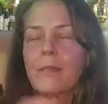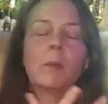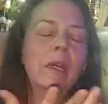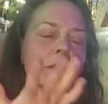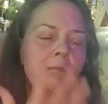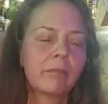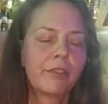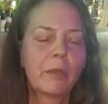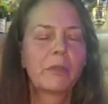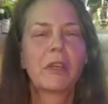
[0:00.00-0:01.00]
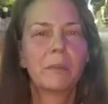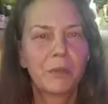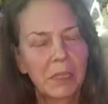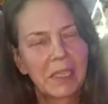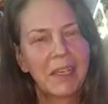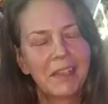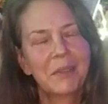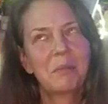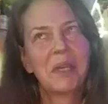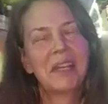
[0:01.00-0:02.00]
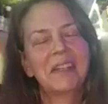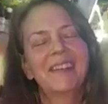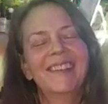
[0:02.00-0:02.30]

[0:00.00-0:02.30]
Well, sometimes we can, but